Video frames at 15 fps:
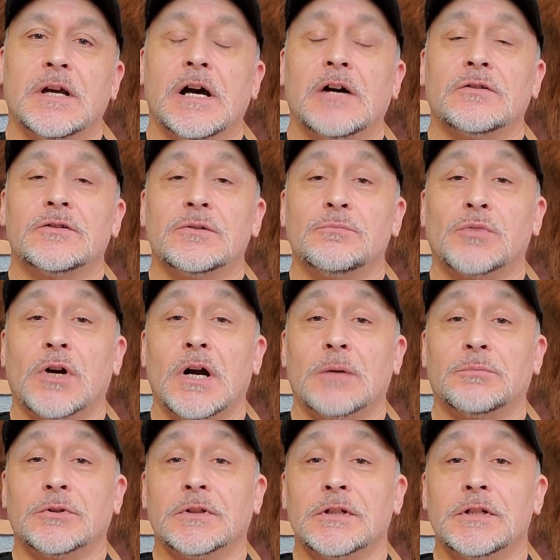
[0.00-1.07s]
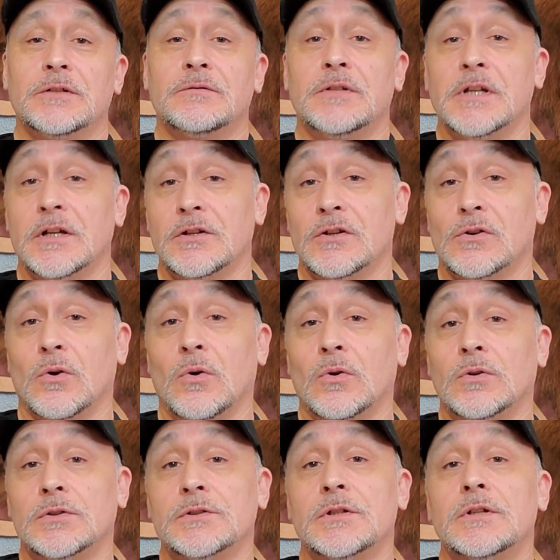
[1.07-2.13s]
how to properly dig your
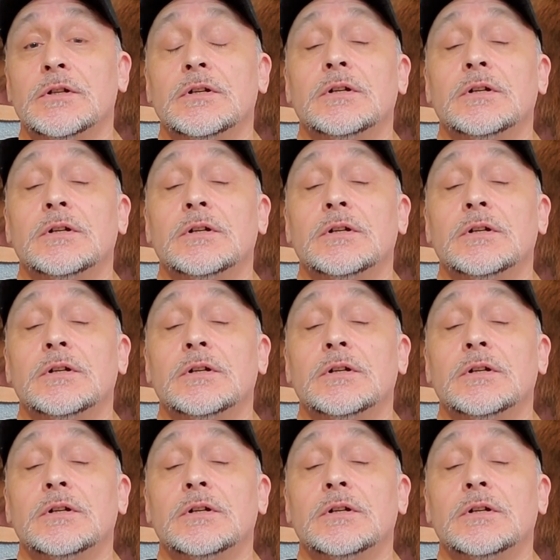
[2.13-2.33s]
holes,